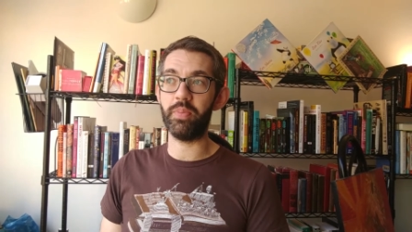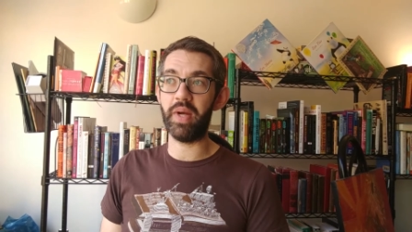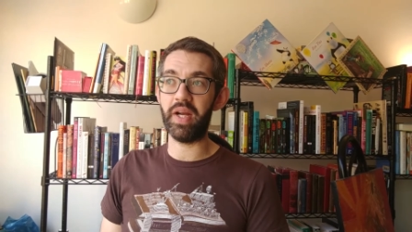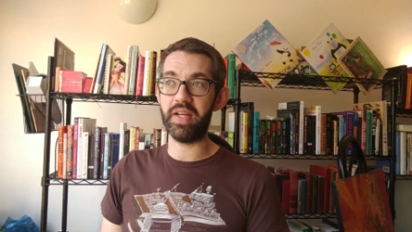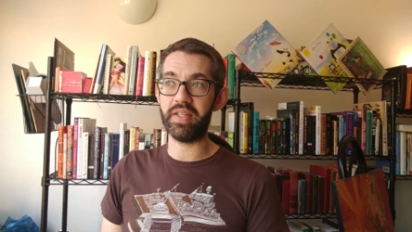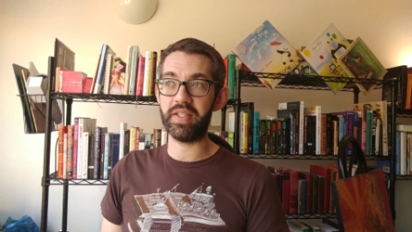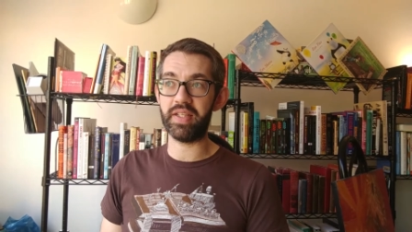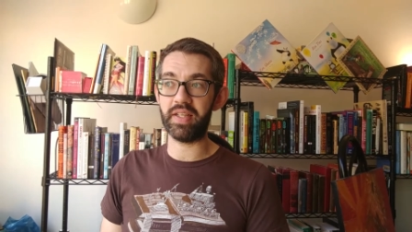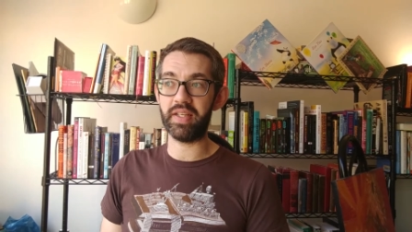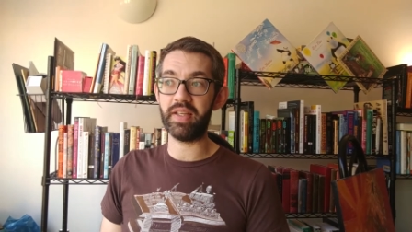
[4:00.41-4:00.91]

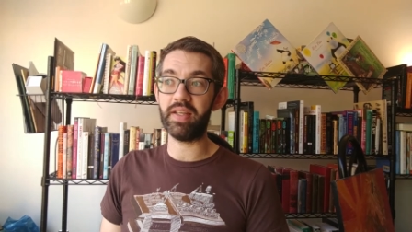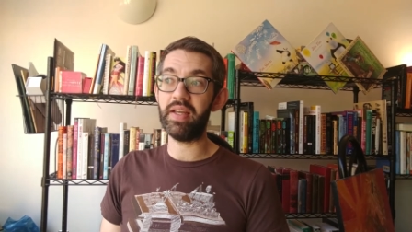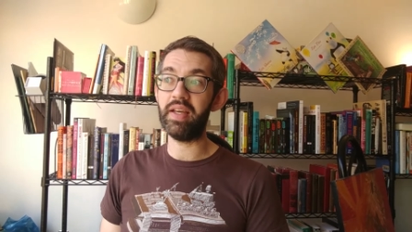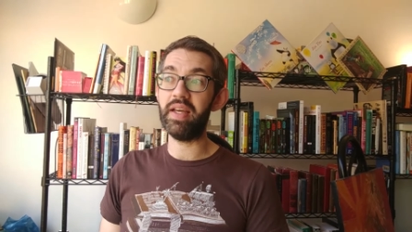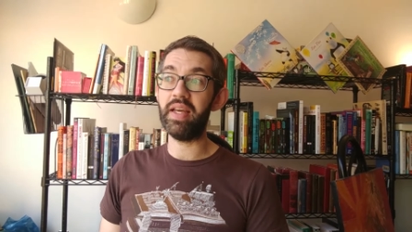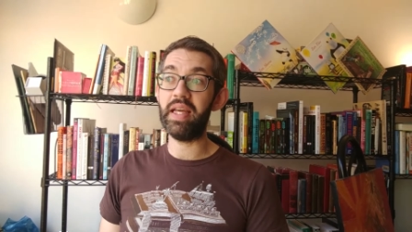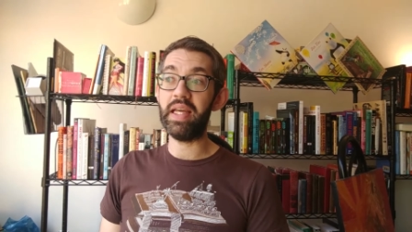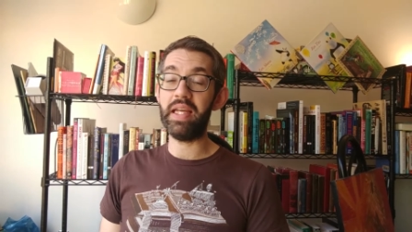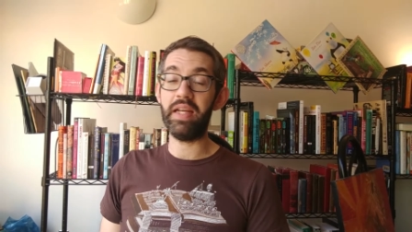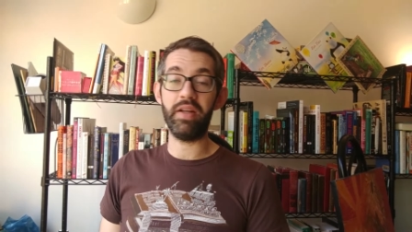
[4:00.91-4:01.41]
emerita
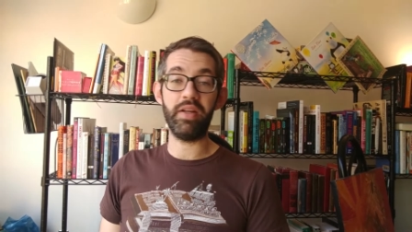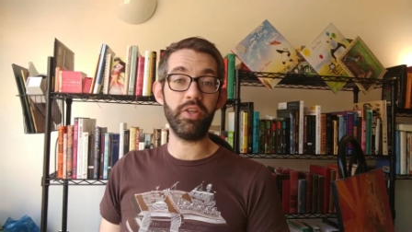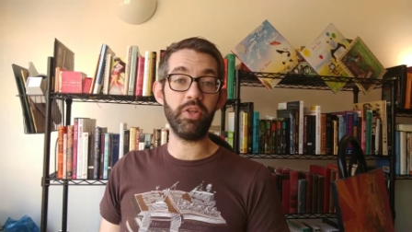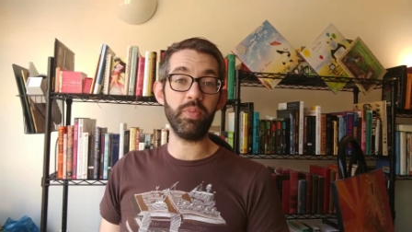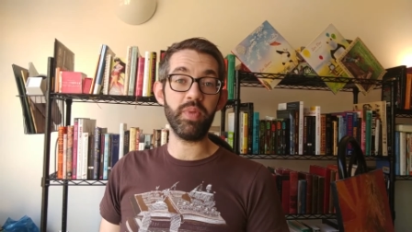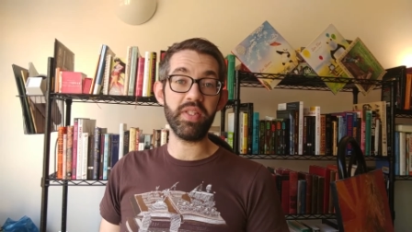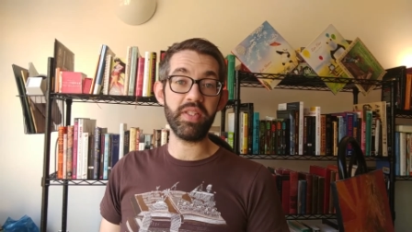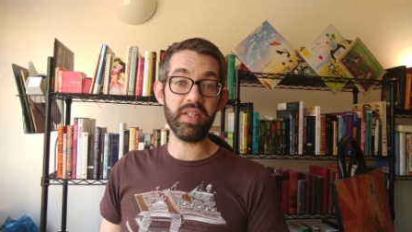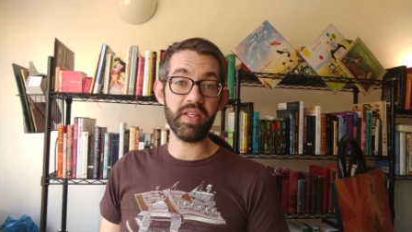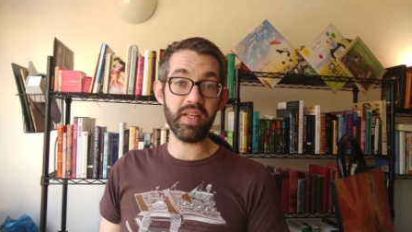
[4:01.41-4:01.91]
here at
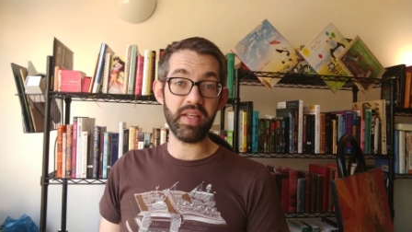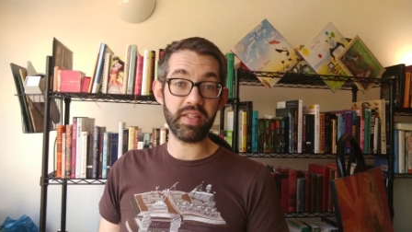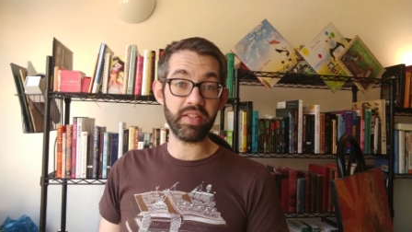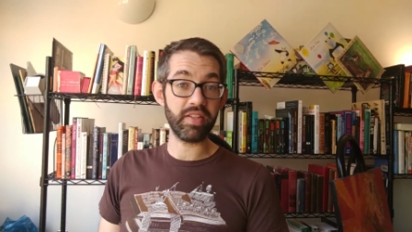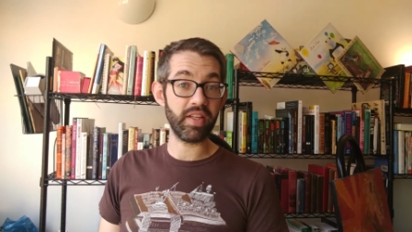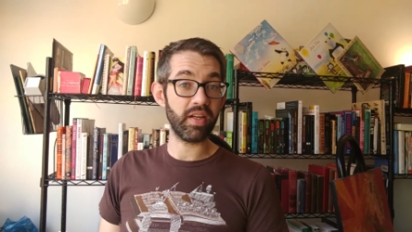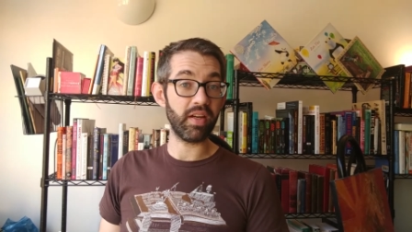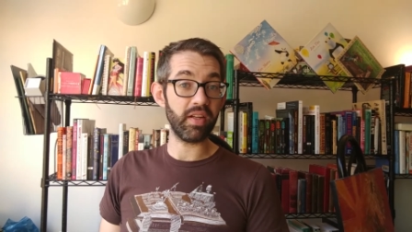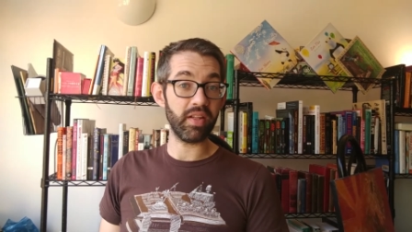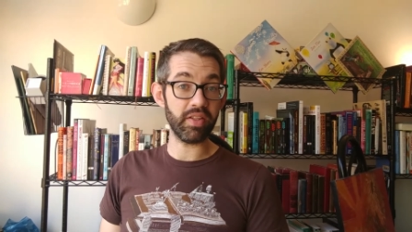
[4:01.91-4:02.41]
UBC in
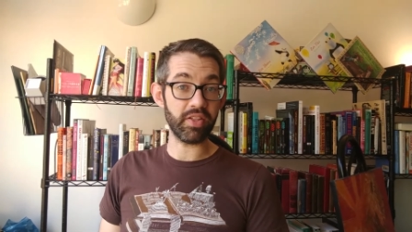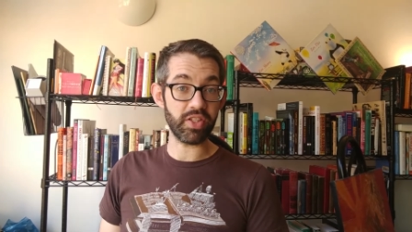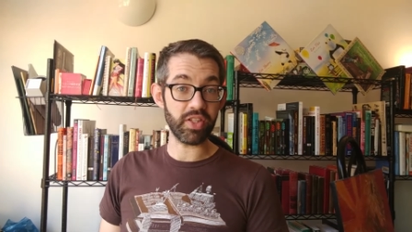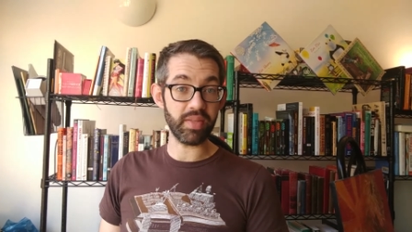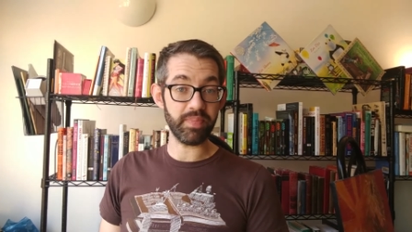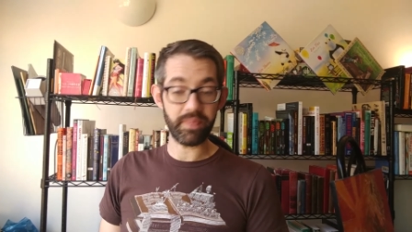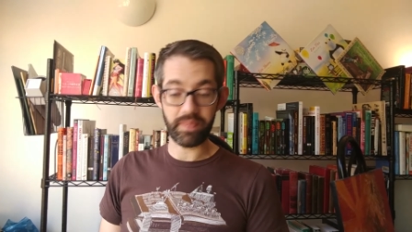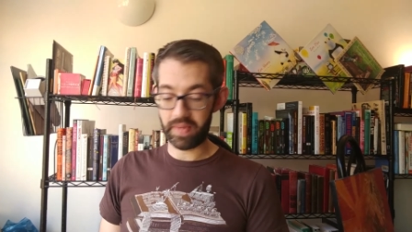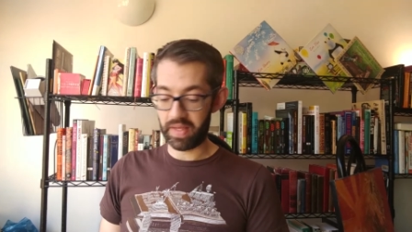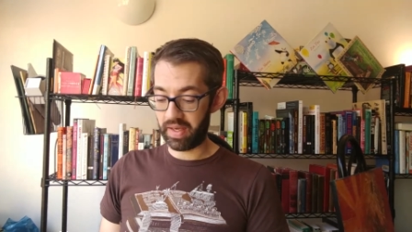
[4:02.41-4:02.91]

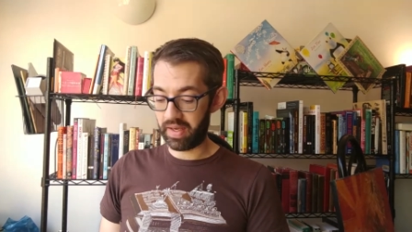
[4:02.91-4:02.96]
psychology.